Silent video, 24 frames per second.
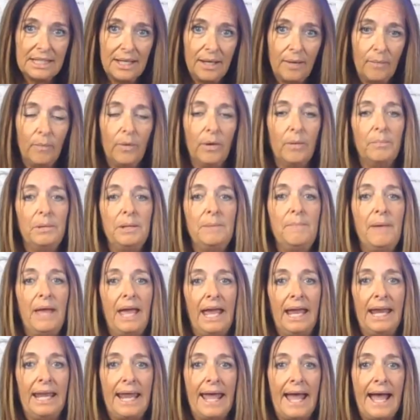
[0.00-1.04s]
will be
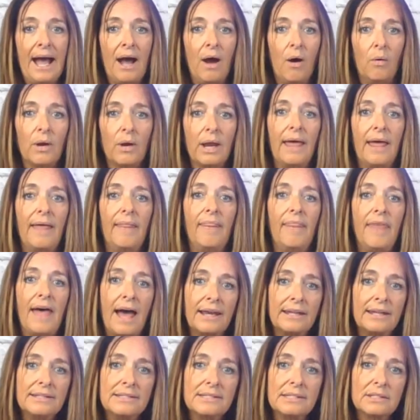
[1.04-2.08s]
paid out, and that
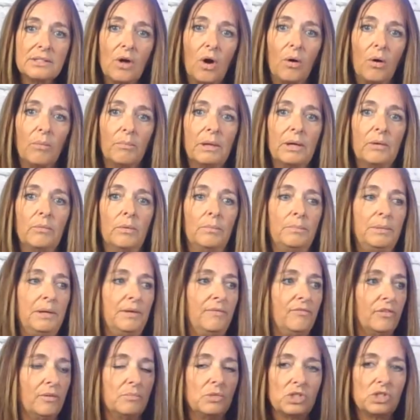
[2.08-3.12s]
installment will be
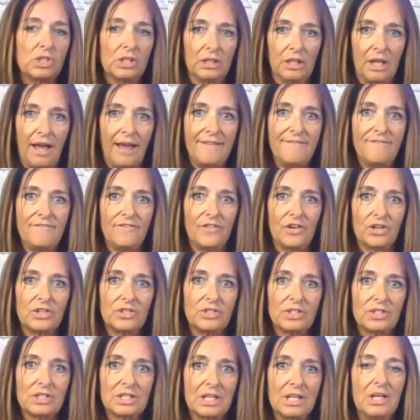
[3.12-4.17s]
from July
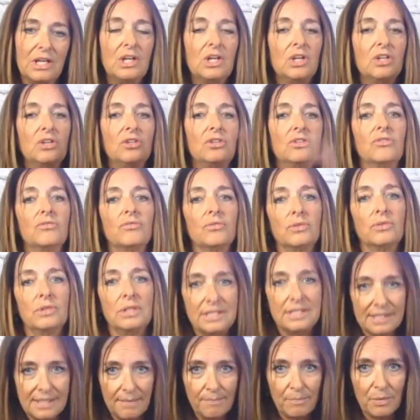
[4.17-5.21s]
1st through
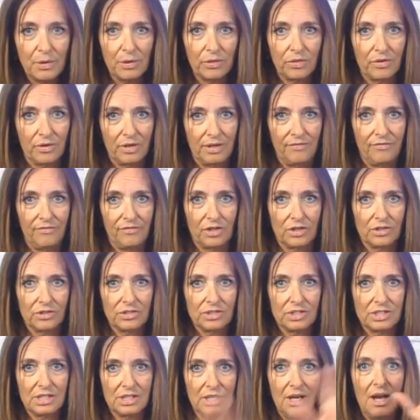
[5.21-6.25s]
December 31st